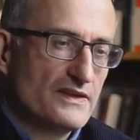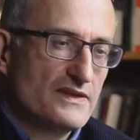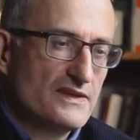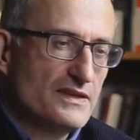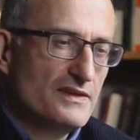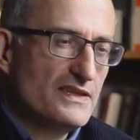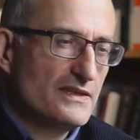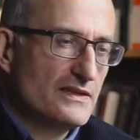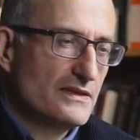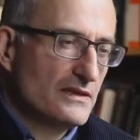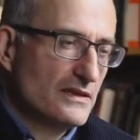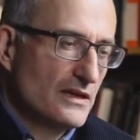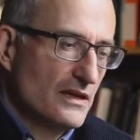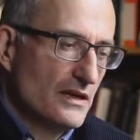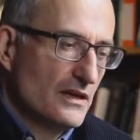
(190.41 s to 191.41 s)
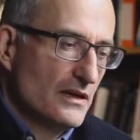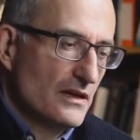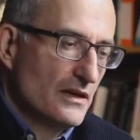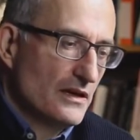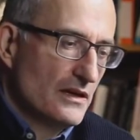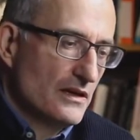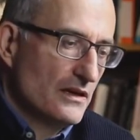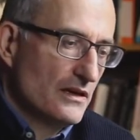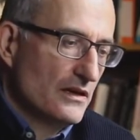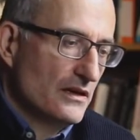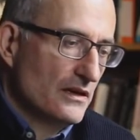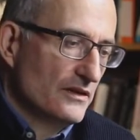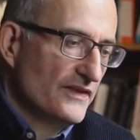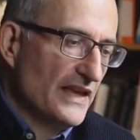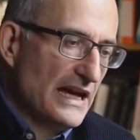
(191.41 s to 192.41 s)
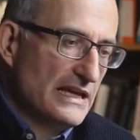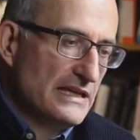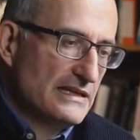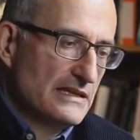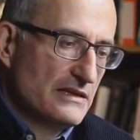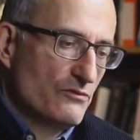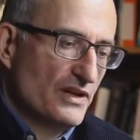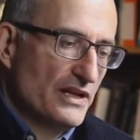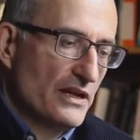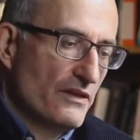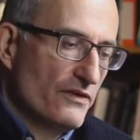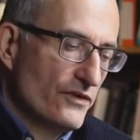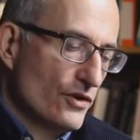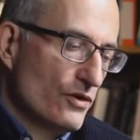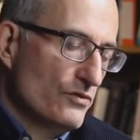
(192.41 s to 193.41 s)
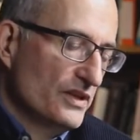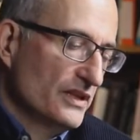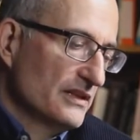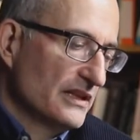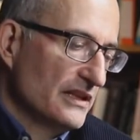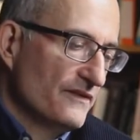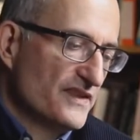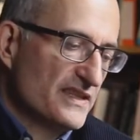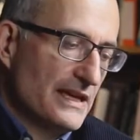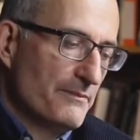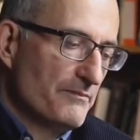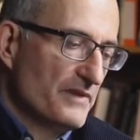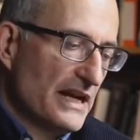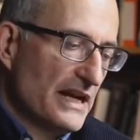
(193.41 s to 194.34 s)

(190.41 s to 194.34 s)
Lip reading: Since dice, when I throw it, gives some